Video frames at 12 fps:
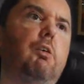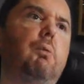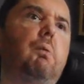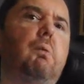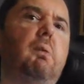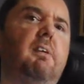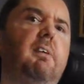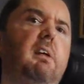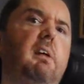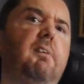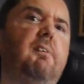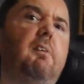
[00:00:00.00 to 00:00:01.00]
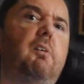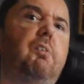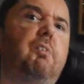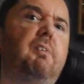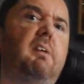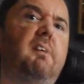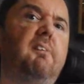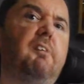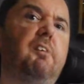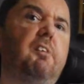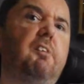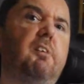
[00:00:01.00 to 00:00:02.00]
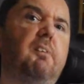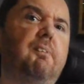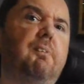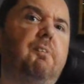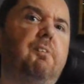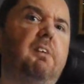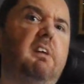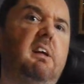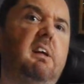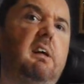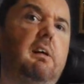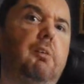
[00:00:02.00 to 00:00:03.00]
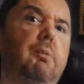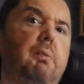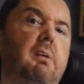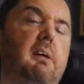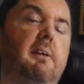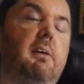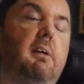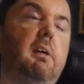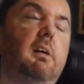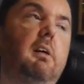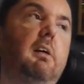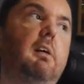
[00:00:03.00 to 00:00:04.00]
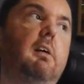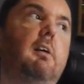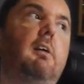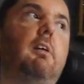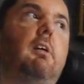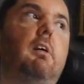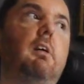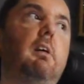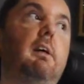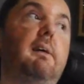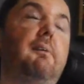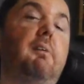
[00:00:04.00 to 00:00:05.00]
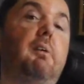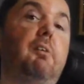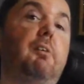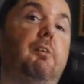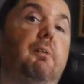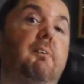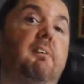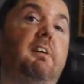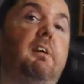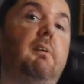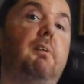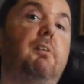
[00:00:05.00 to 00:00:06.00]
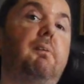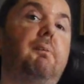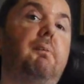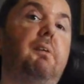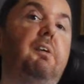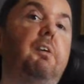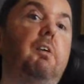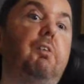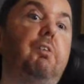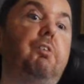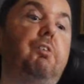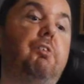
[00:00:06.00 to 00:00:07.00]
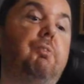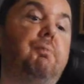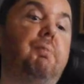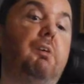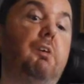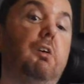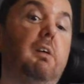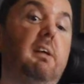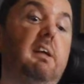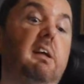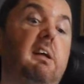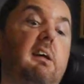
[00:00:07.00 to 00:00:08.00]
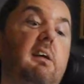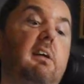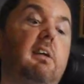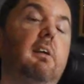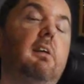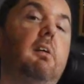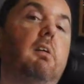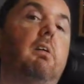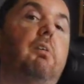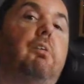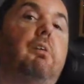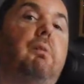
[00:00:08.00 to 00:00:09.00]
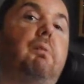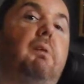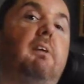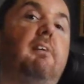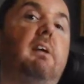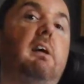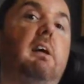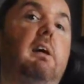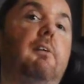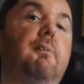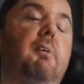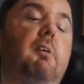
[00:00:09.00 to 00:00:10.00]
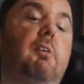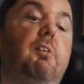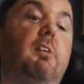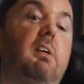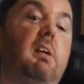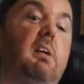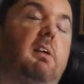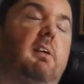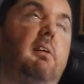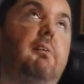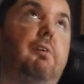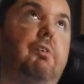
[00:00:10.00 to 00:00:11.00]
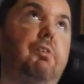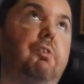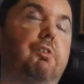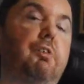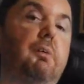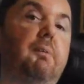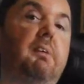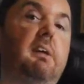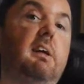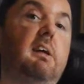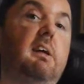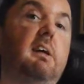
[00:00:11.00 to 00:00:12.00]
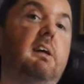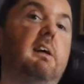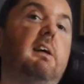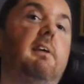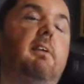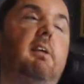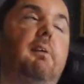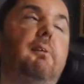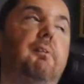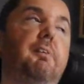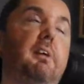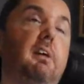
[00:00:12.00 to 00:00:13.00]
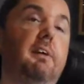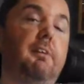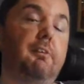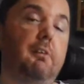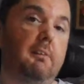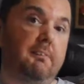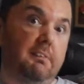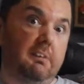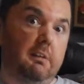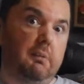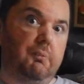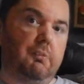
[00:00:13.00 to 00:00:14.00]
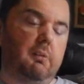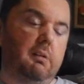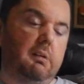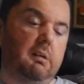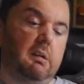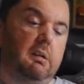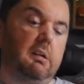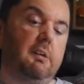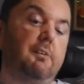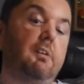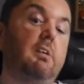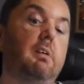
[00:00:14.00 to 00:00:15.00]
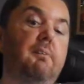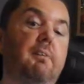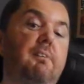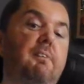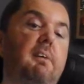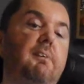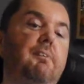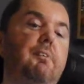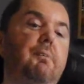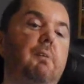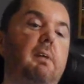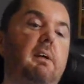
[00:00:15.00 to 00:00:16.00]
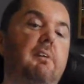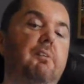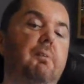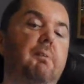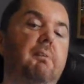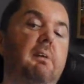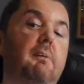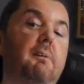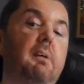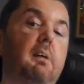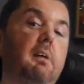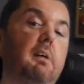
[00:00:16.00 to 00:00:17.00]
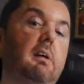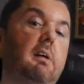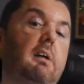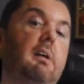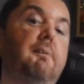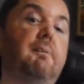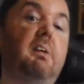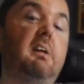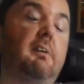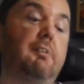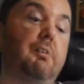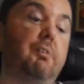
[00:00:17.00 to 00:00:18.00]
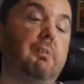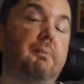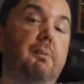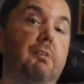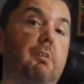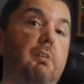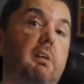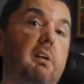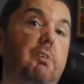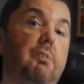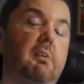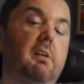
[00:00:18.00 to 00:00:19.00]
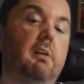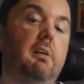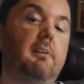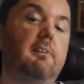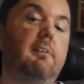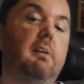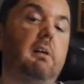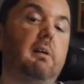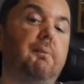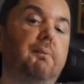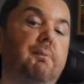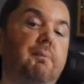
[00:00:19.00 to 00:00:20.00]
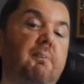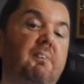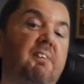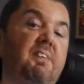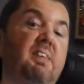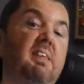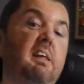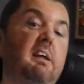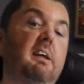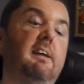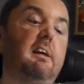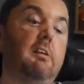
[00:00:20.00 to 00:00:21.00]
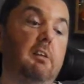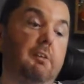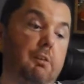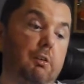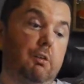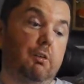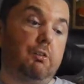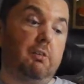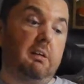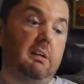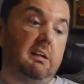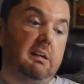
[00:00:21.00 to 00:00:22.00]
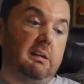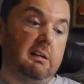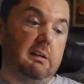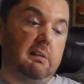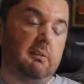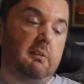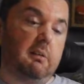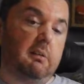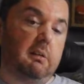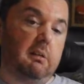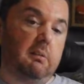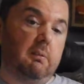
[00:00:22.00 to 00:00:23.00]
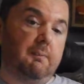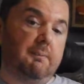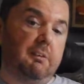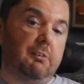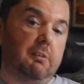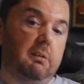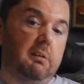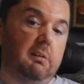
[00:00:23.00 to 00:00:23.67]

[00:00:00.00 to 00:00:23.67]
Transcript: 20 odd flavours of Kit Kat in Japan. I am going to do a video at some point purely on Japanese Kit Kats because there are so many, and it would take an entire video to cover the flavours and what that's all about. But yeah, so Japanese chocolate is really nice. That kind of looks like a Kit Kat on the picture,